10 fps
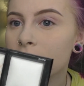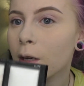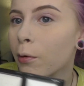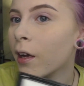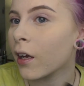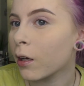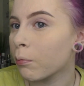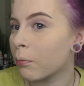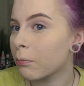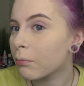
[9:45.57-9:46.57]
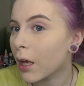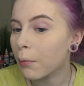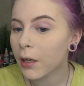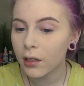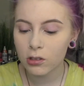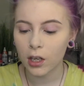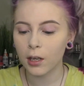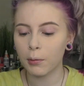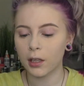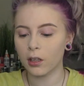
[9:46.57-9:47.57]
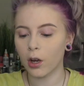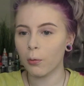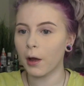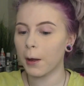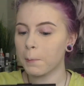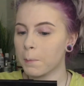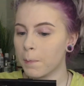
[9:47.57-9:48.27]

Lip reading: That way I can maybe try to make it go away.